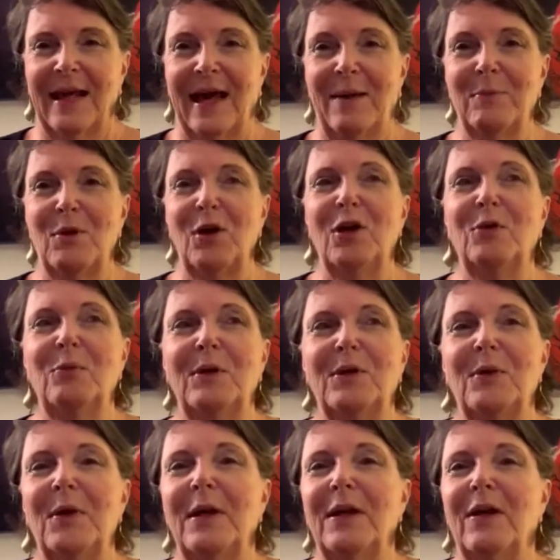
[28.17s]
I'm good. We're
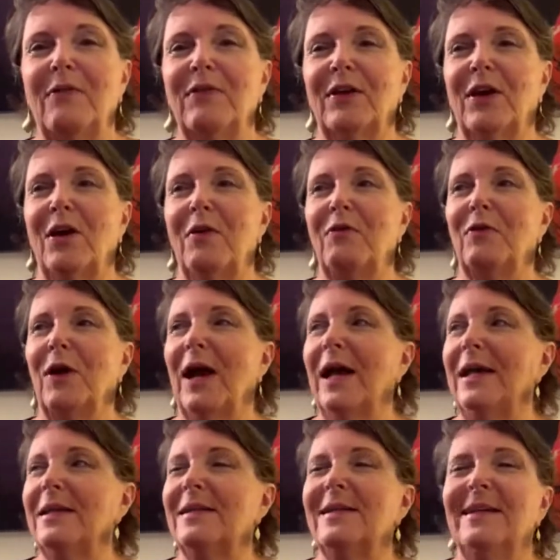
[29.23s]
doing an off the cuff,
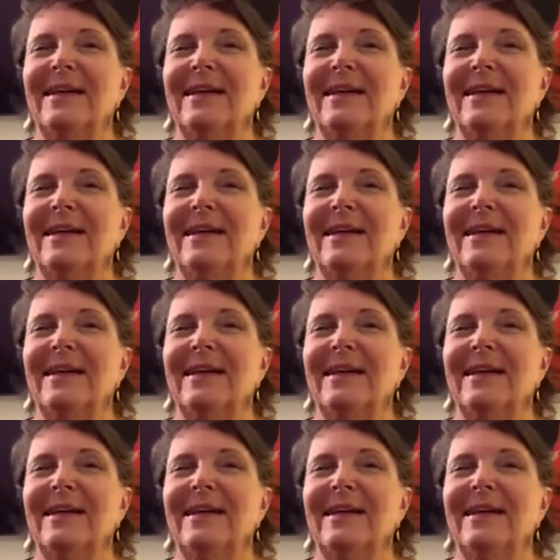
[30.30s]
right?